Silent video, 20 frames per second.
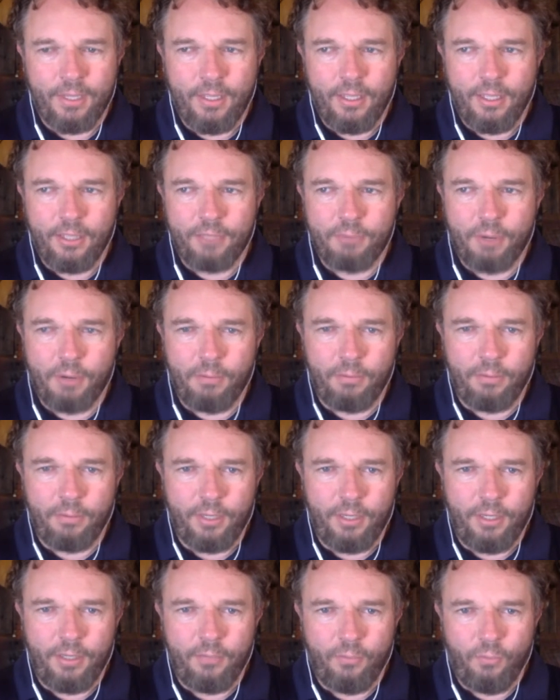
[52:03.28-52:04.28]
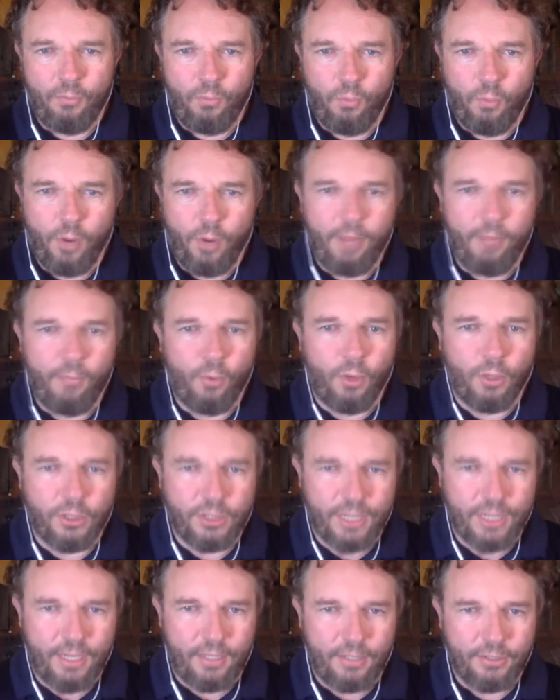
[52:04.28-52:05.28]
is probably way more
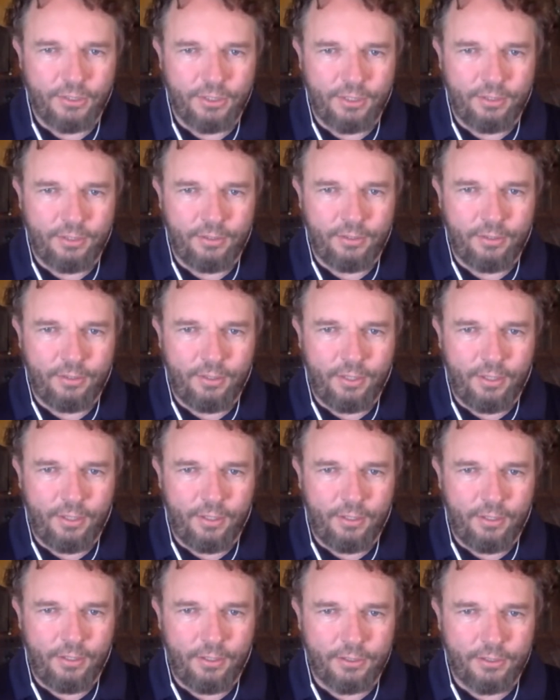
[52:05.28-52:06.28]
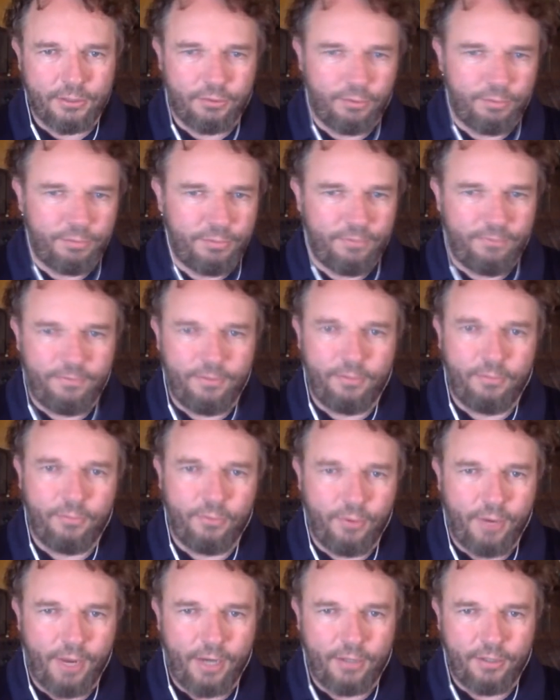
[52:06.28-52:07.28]
challenging than a scripted film
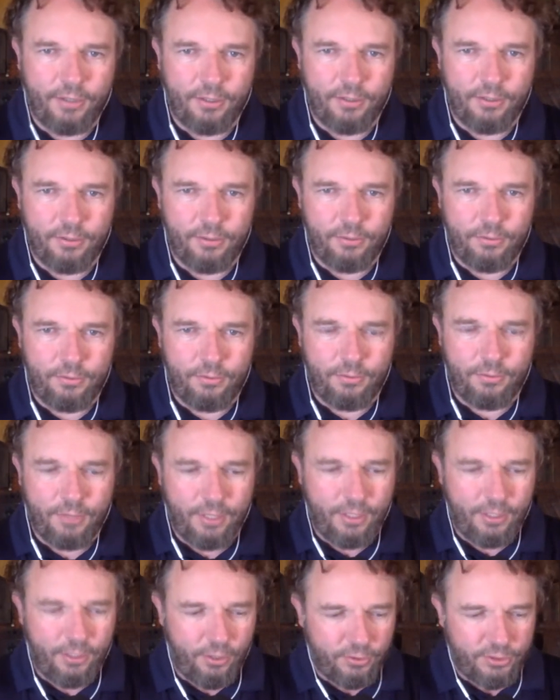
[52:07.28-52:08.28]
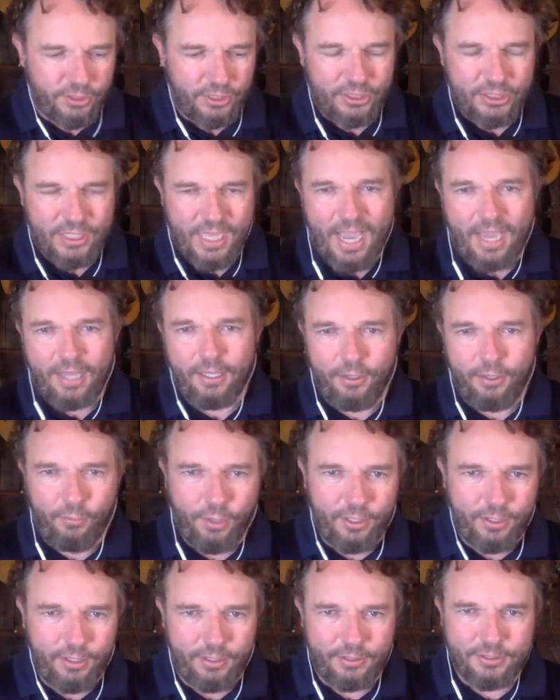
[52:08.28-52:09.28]
director who knows exactly
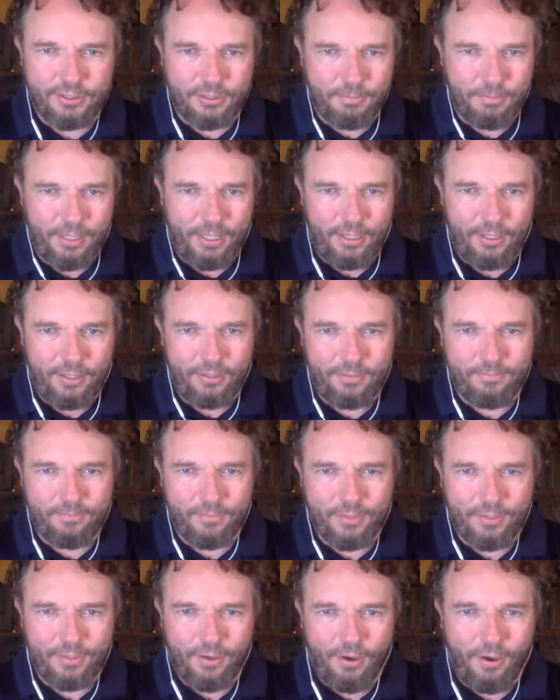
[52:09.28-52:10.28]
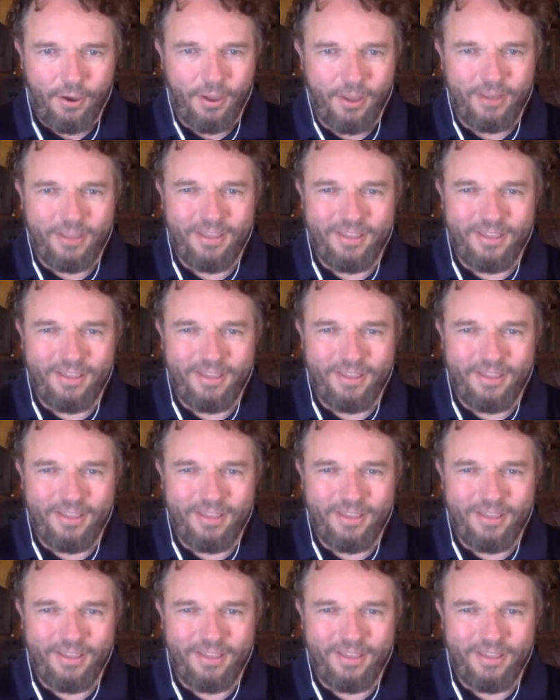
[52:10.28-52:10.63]
what needs to be on